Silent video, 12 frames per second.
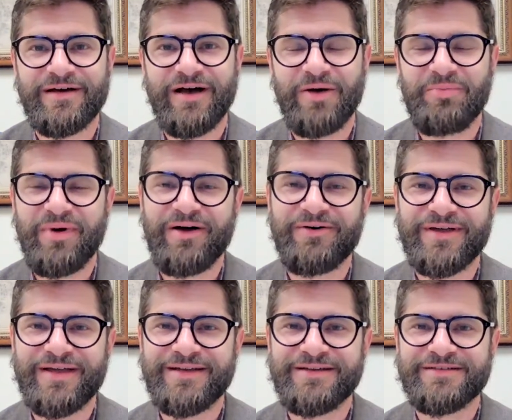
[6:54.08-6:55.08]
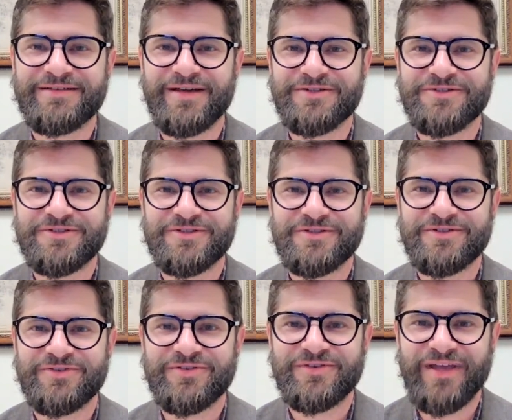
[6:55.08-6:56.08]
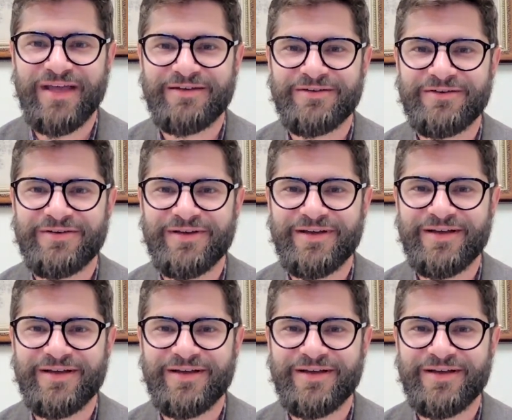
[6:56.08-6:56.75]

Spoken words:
about any such standard.